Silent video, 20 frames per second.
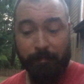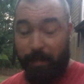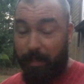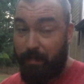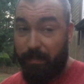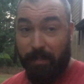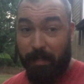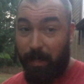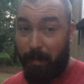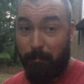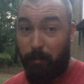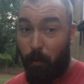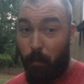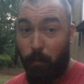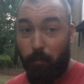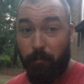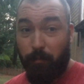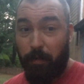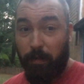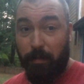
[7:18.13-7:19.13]
It's not
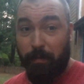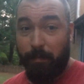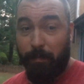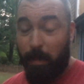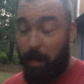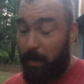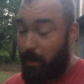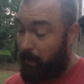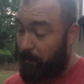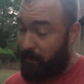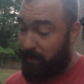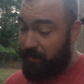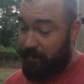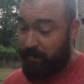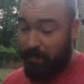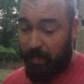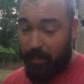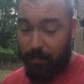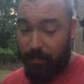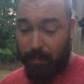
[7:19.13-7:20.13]
perfect, and I'm not
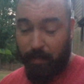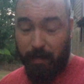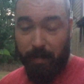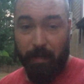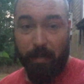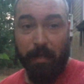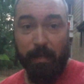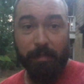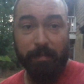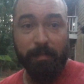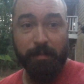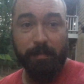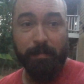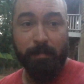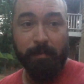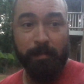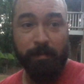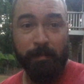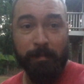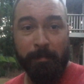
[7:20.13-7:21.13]
saying that it is.
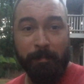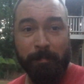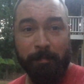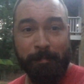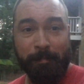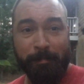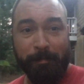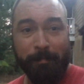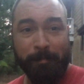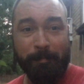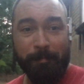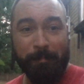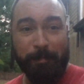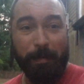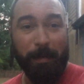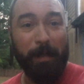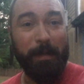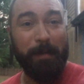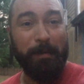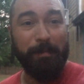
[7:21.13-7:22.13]

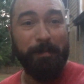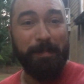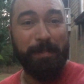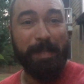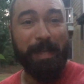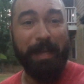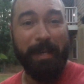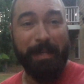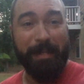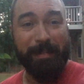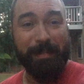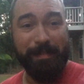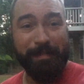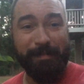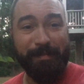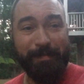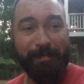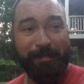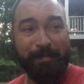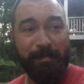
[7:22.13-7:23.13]
But understand,
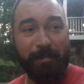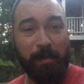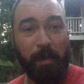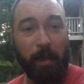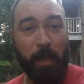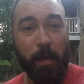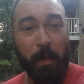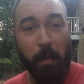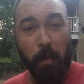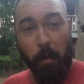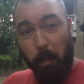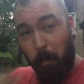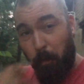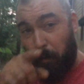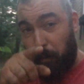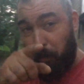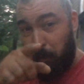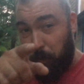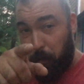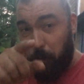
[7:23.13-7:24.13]

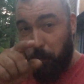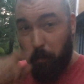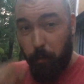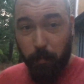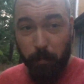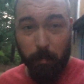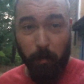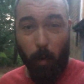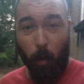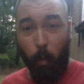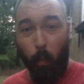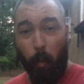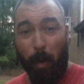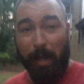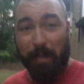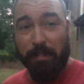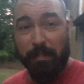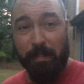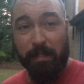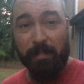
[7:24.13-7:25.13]
you are
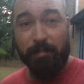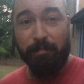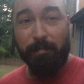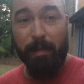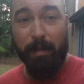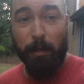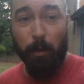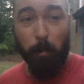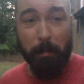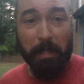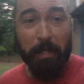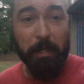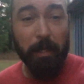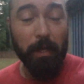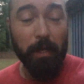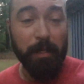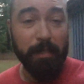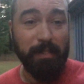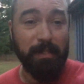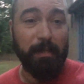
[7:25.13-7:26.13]
watching this video
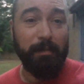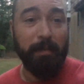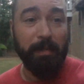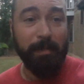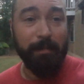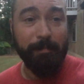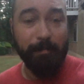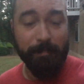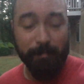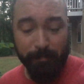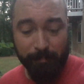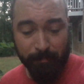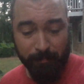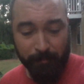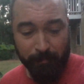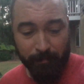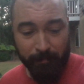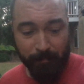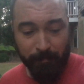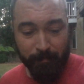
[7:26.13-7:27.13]
because of it.
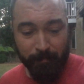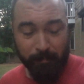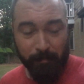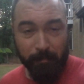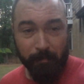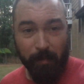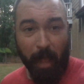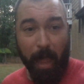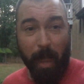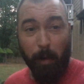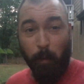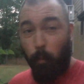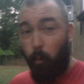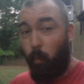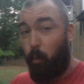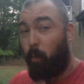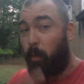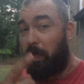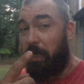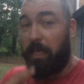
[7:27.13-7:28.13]

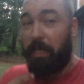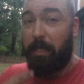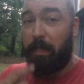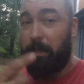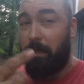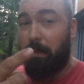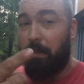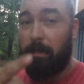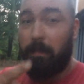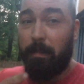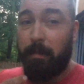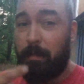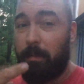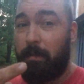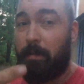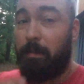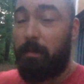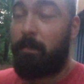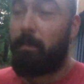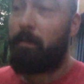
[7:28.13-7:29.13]
And we
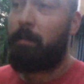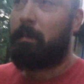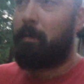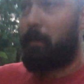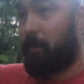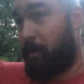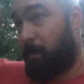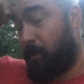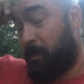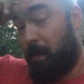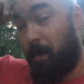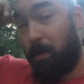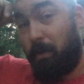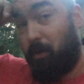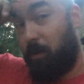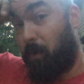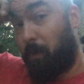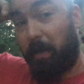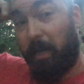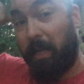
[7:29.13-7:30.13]

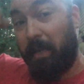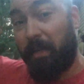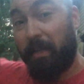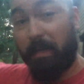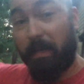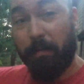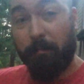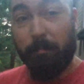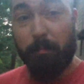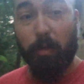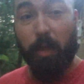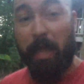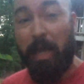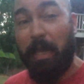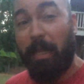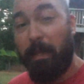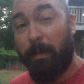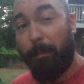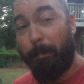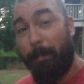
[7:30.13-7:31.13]
don't get to
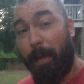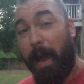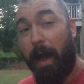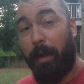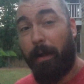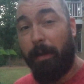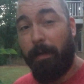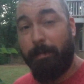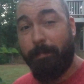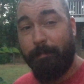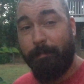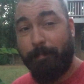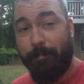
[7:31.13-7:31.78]
complain about it